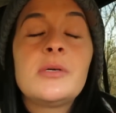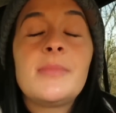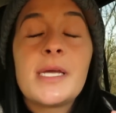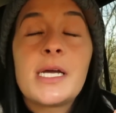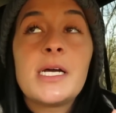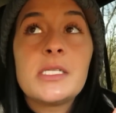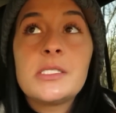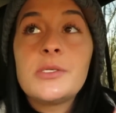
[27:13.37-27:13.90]
Oh
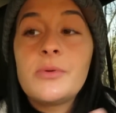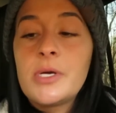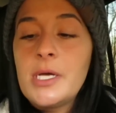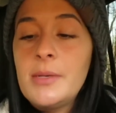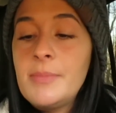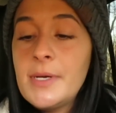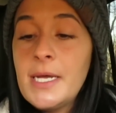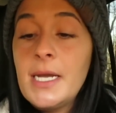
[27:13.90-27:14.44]
my god, it's so
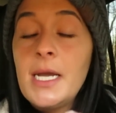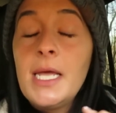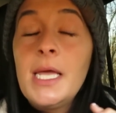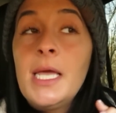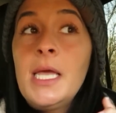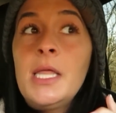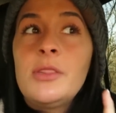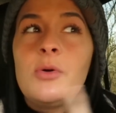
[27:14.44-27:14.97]
good. But
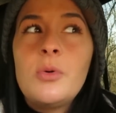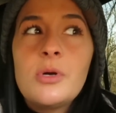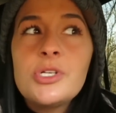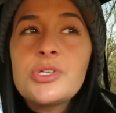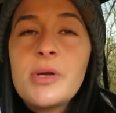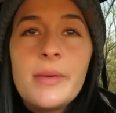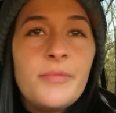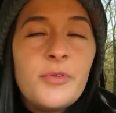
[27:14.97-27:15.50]
the
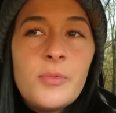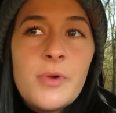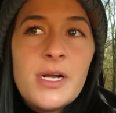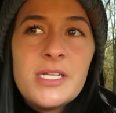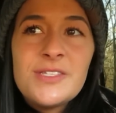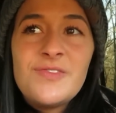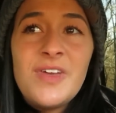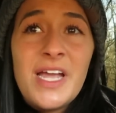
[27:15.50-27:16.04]
orange grapefruit
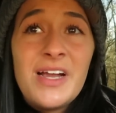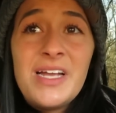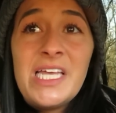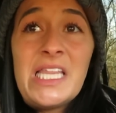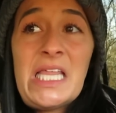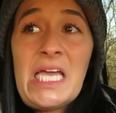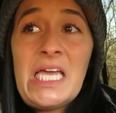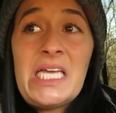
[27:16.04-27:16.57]
one is
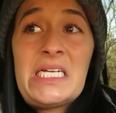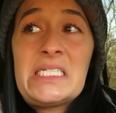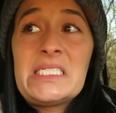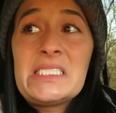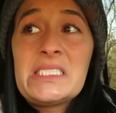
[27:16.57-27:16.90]
very like